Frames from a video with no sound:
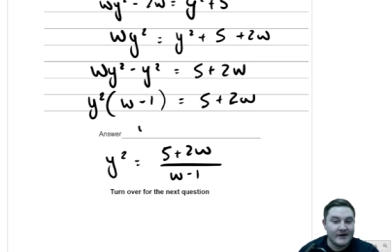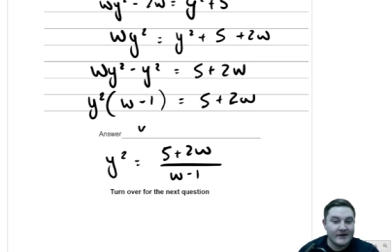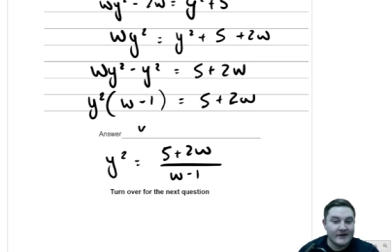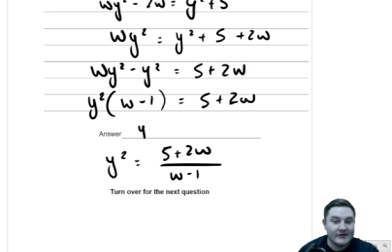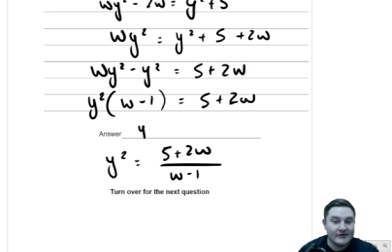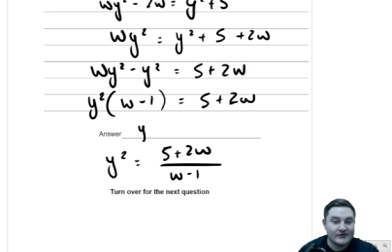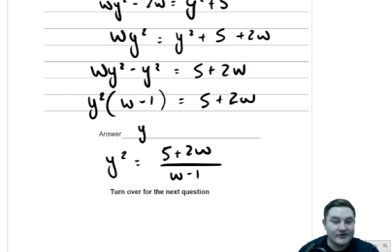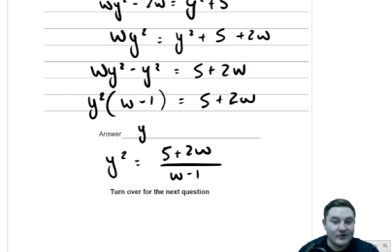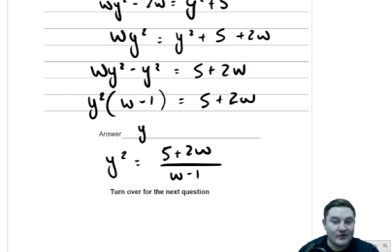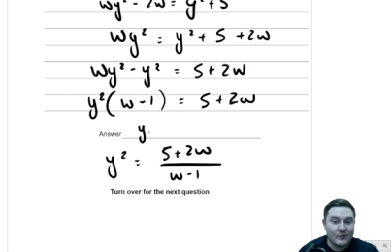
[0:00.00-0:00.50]

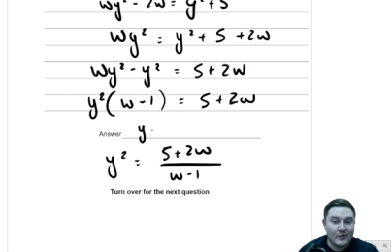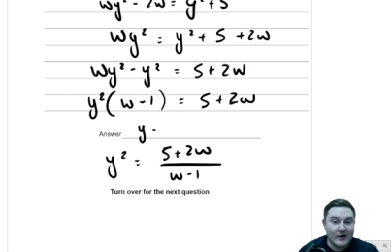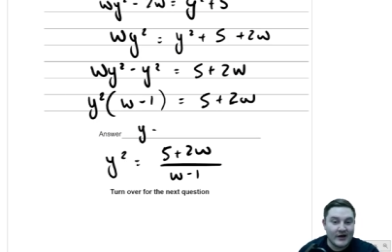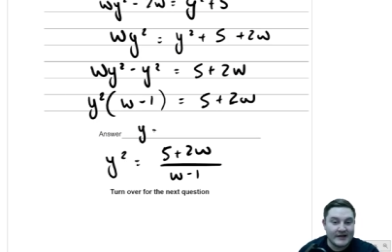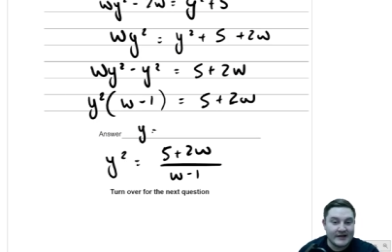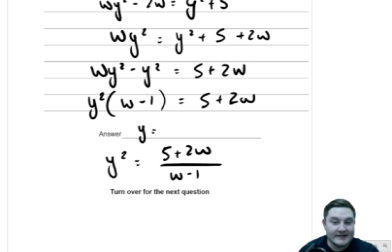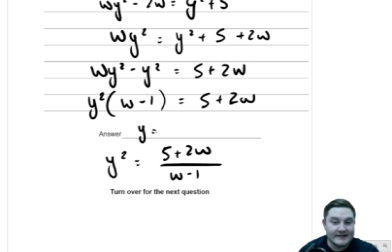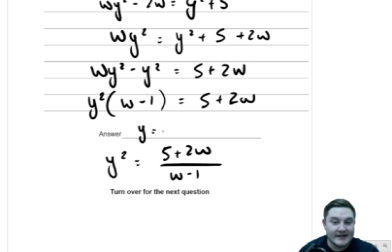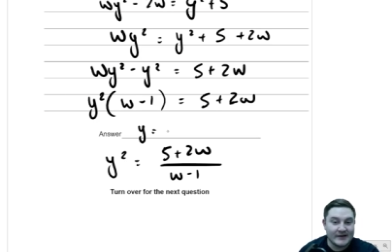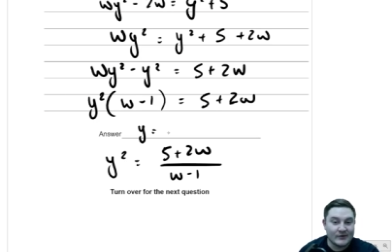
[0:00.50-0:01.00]
So y
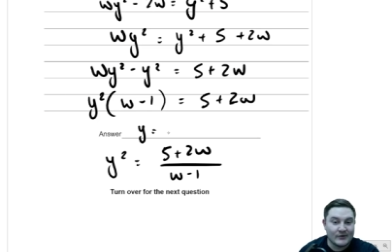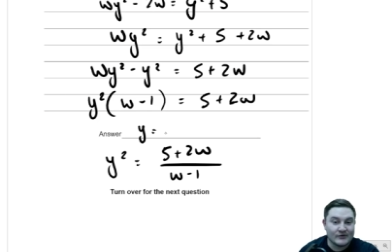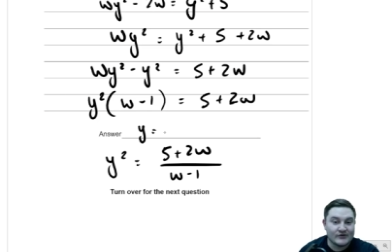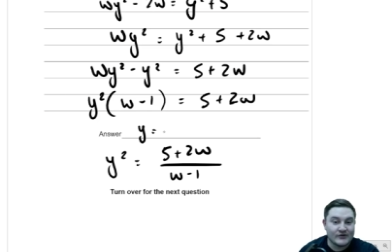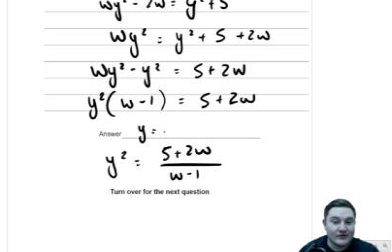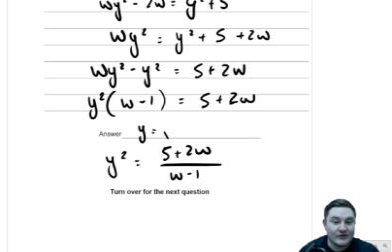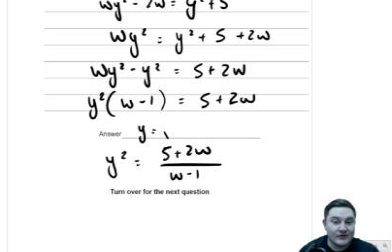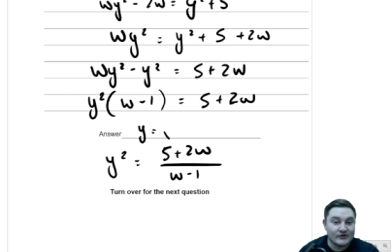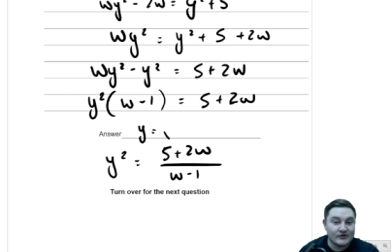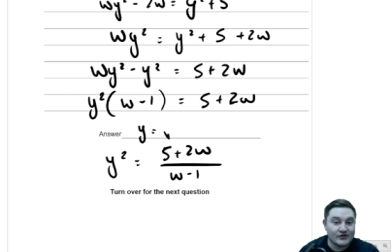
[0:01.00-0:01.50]
is equal to
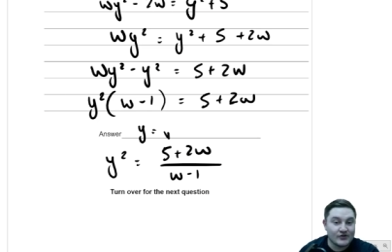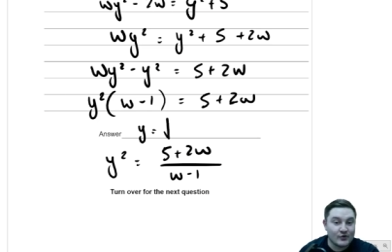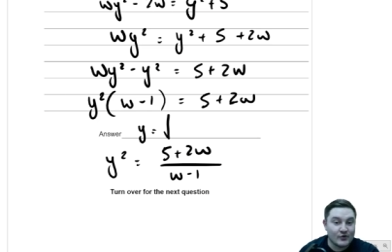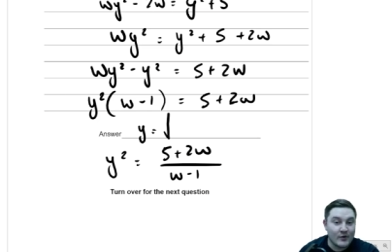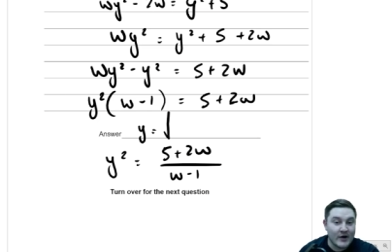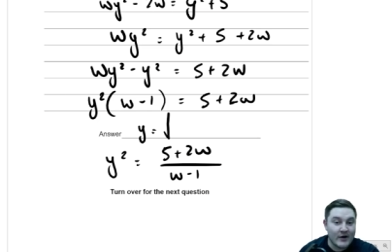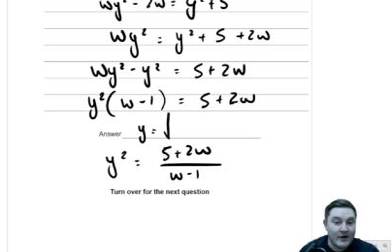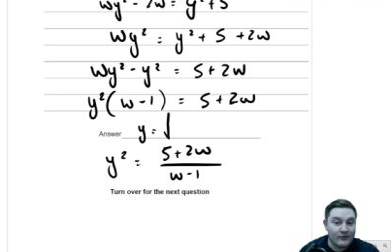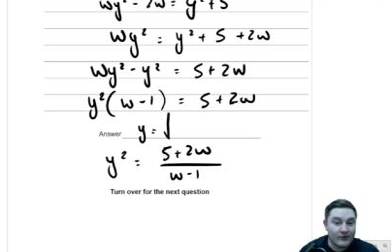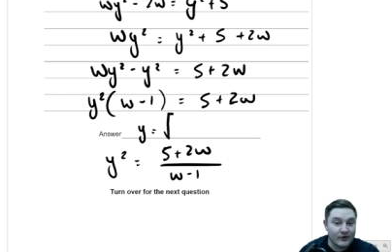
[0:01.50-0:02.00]
the
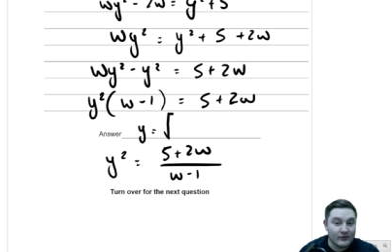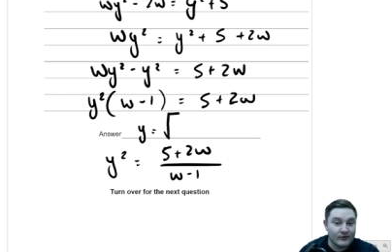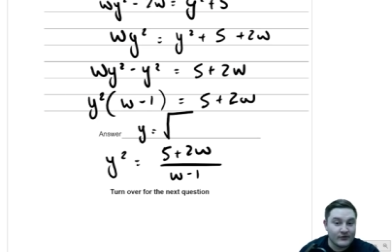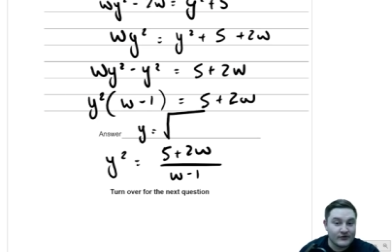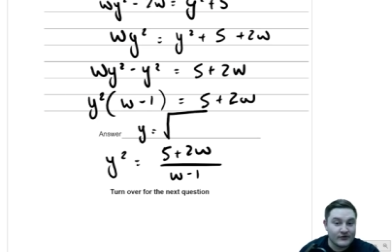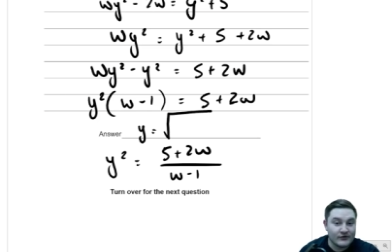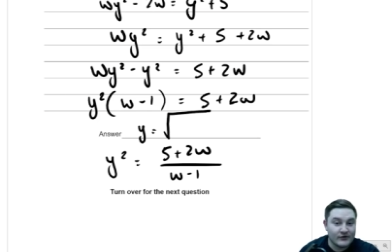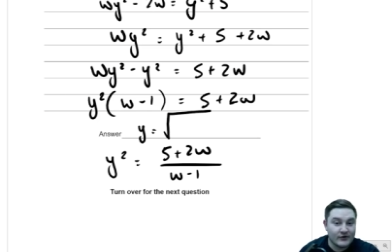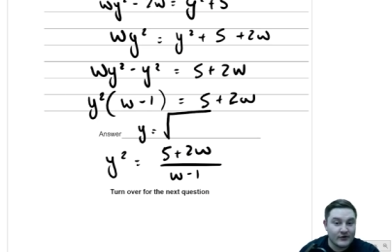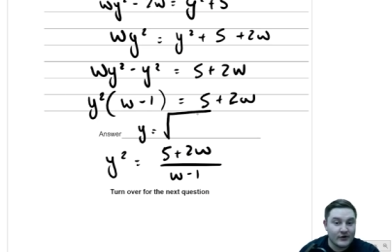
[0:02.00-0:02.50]
square
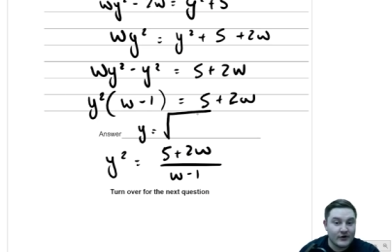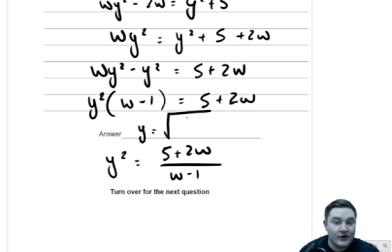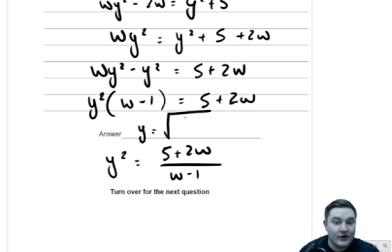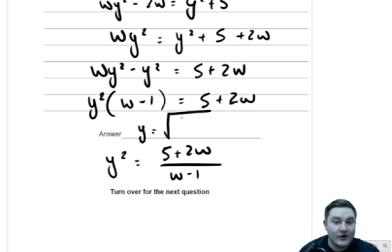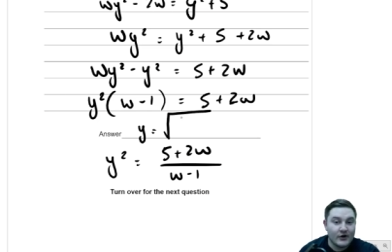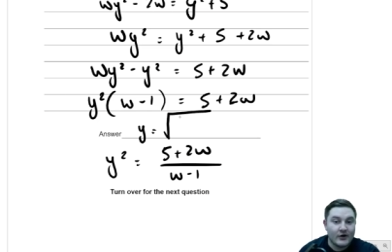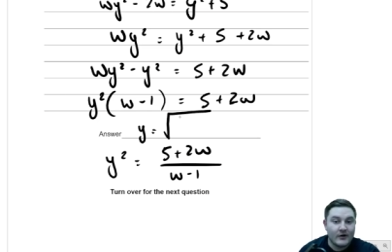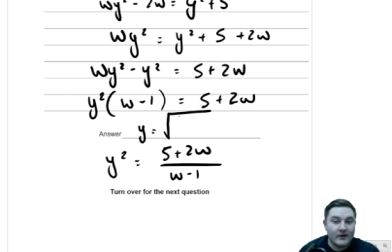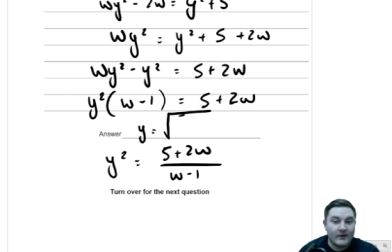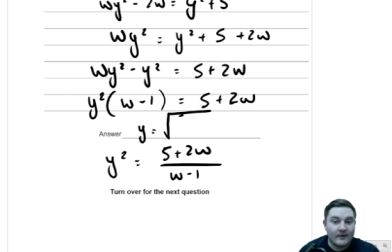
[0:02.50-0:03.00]
root
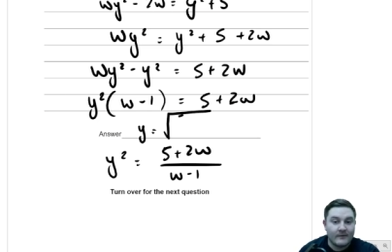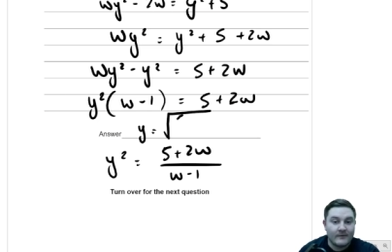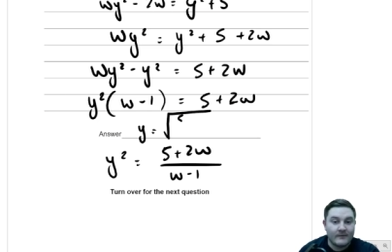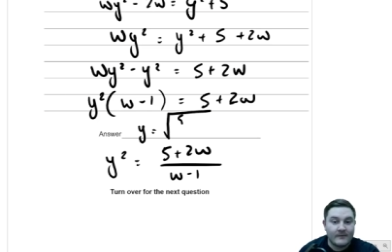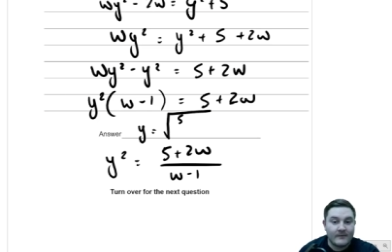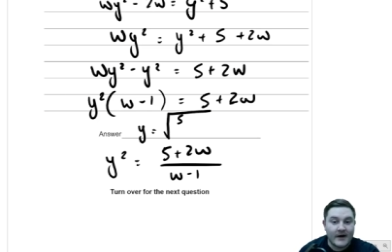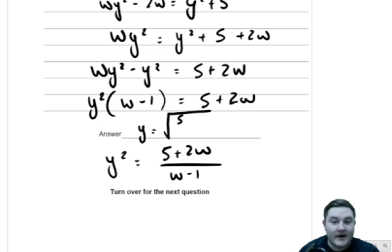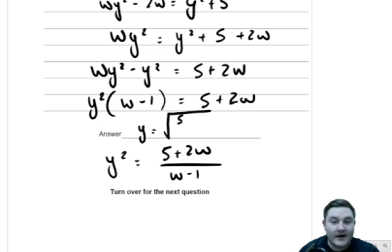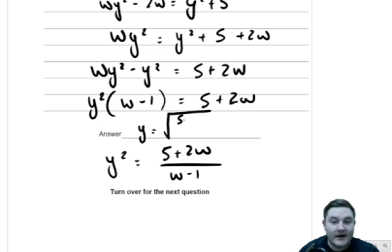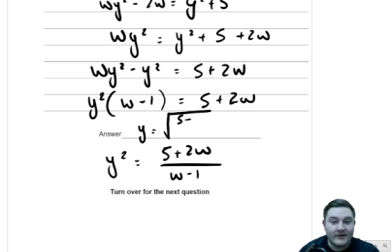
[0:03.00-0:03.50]
of
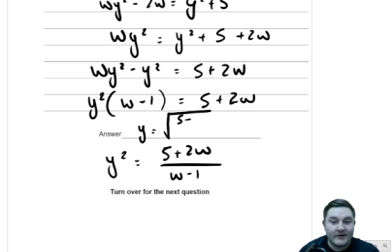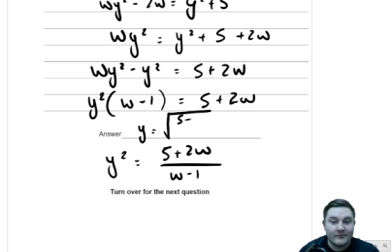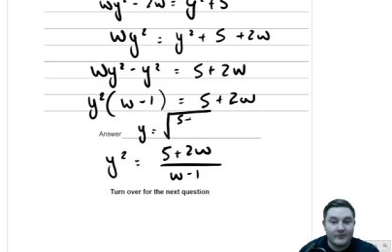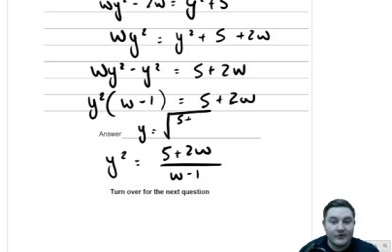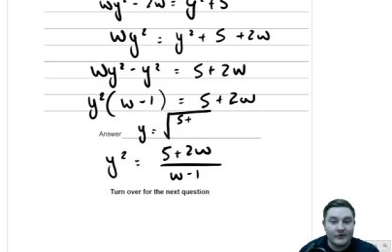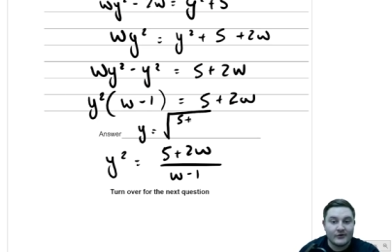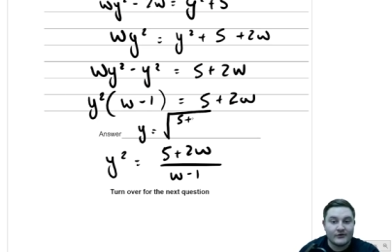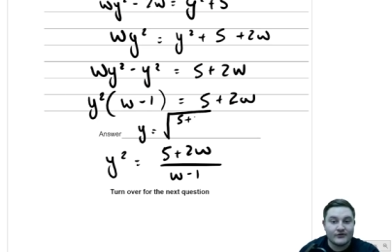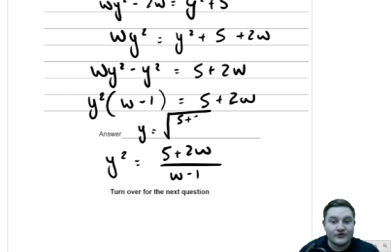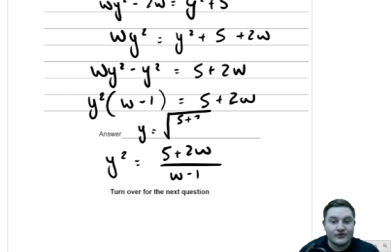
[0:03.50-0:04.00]
5
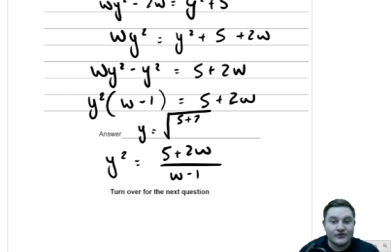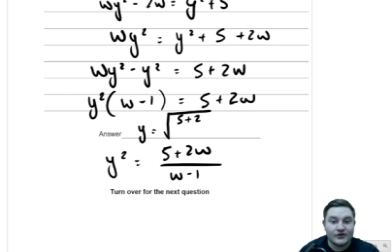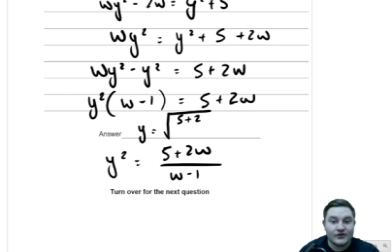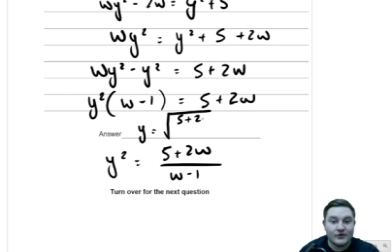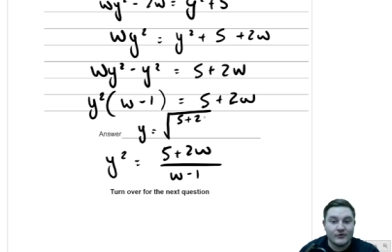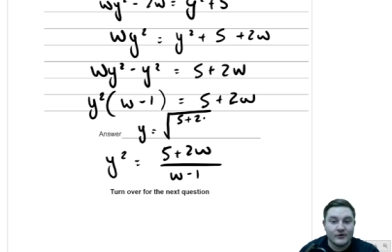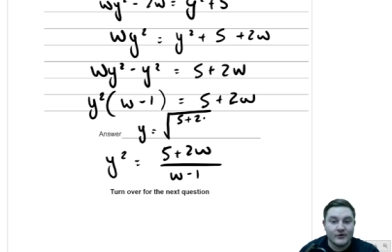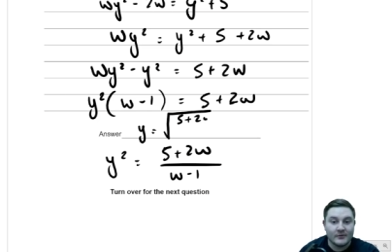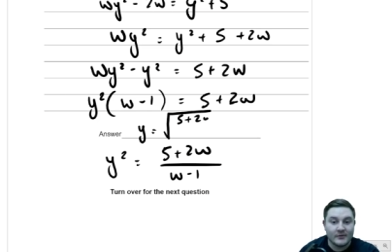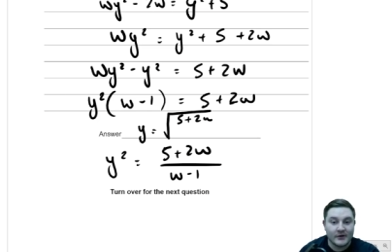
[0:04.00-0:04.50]
plus
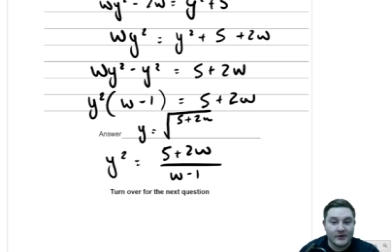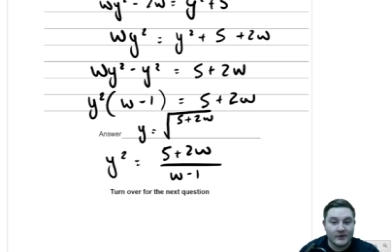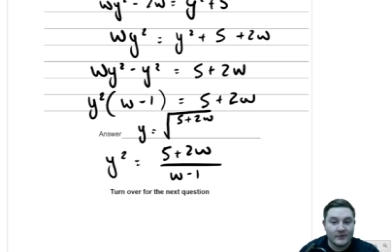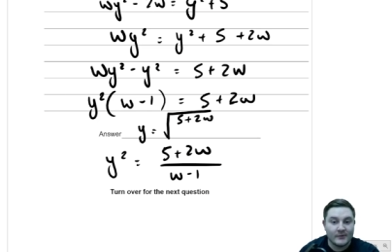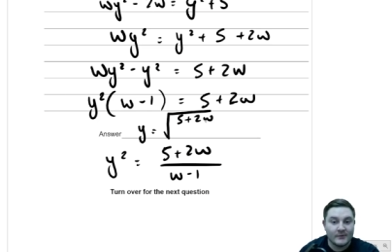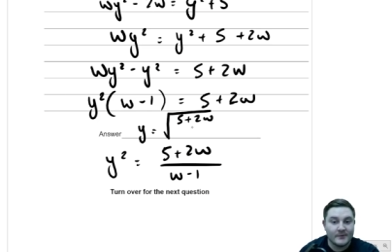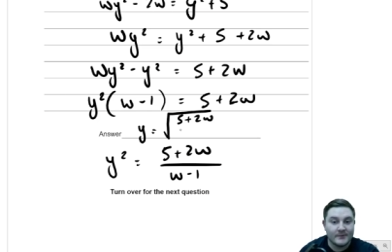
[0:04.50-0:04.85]
2w